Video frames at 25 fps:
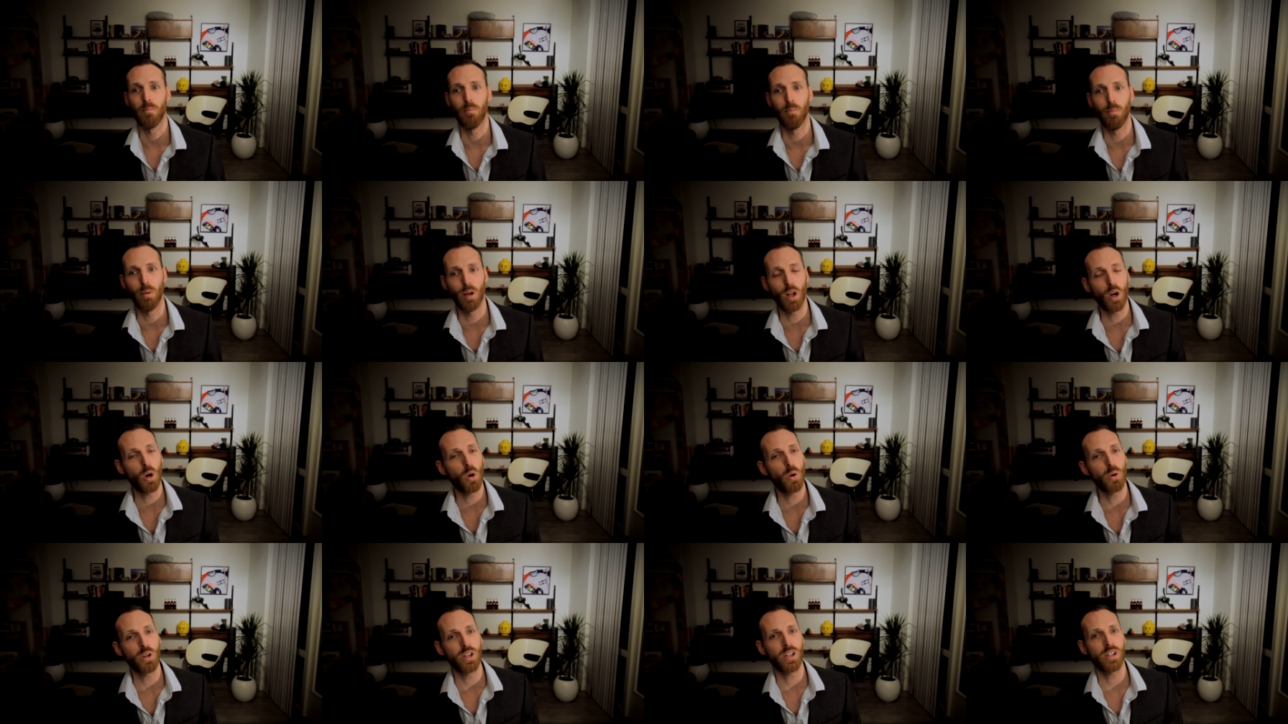
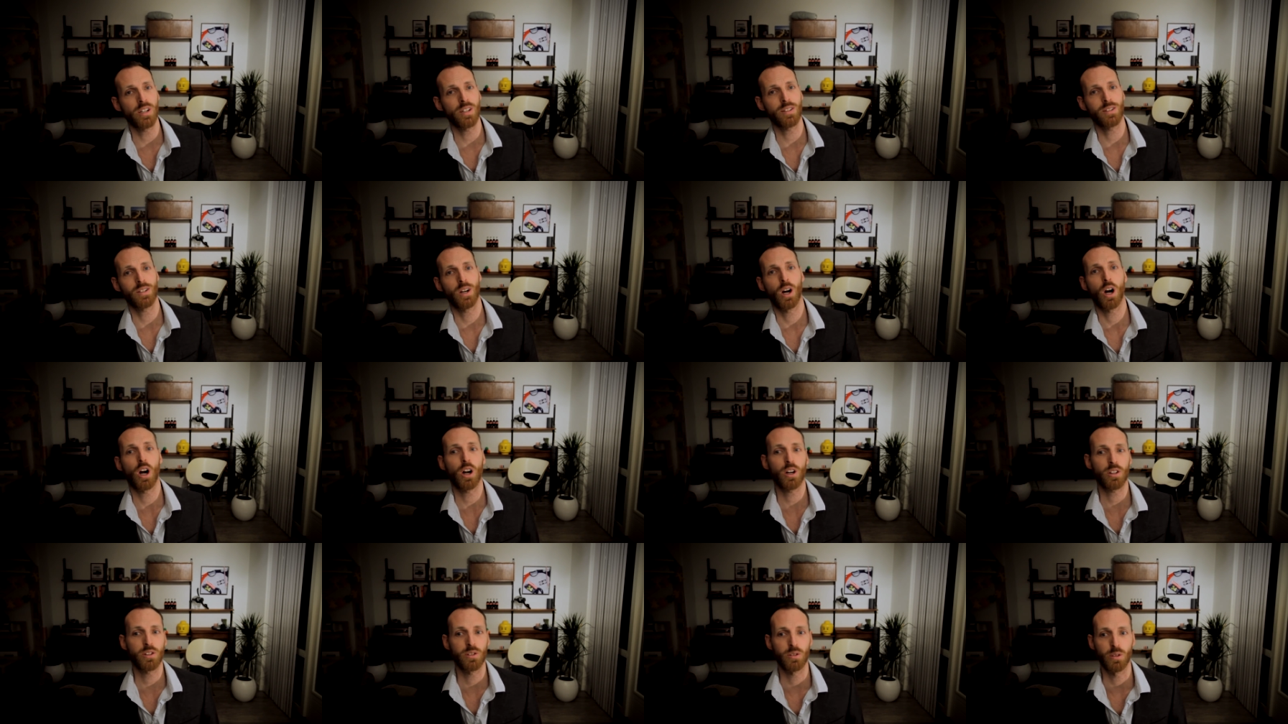bloated,
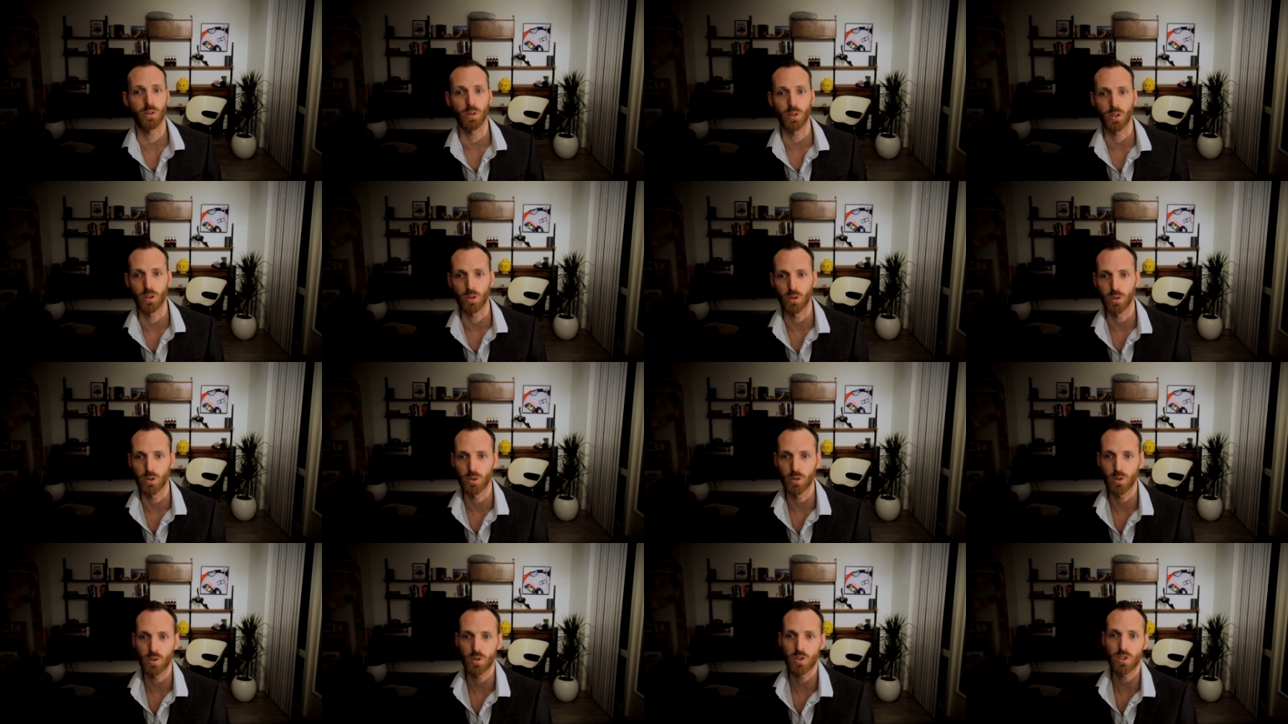hard to
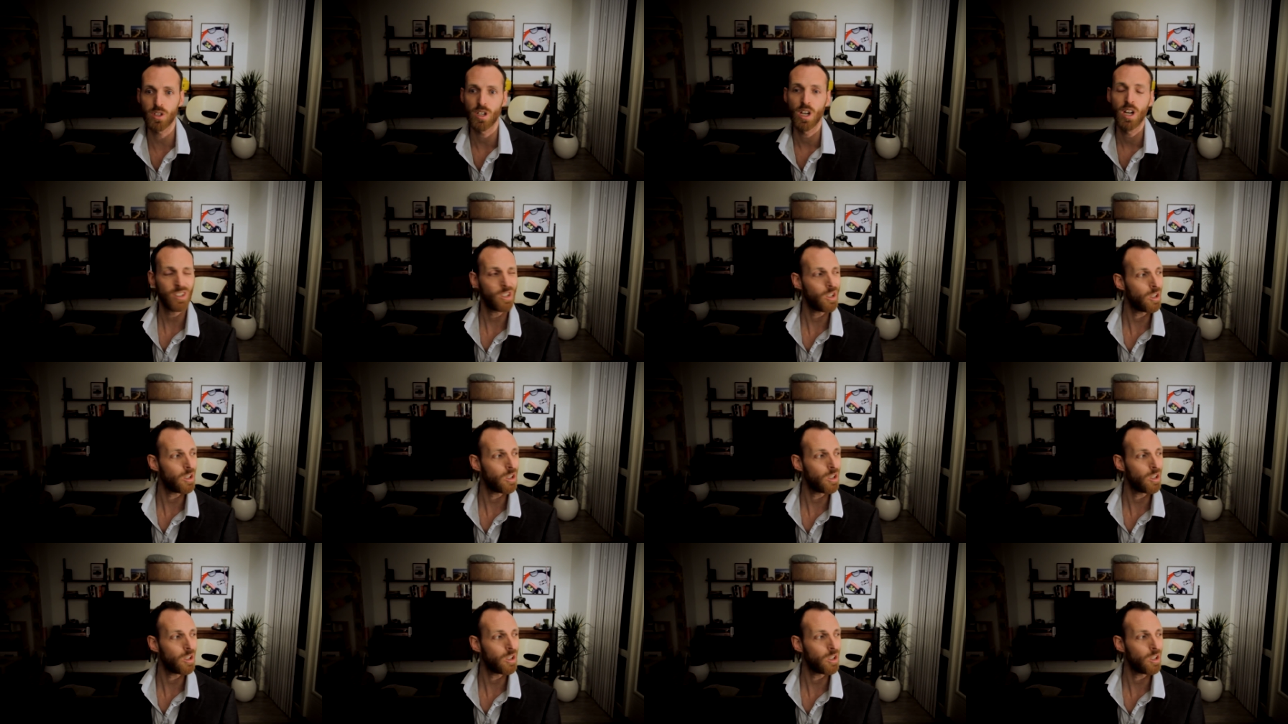use.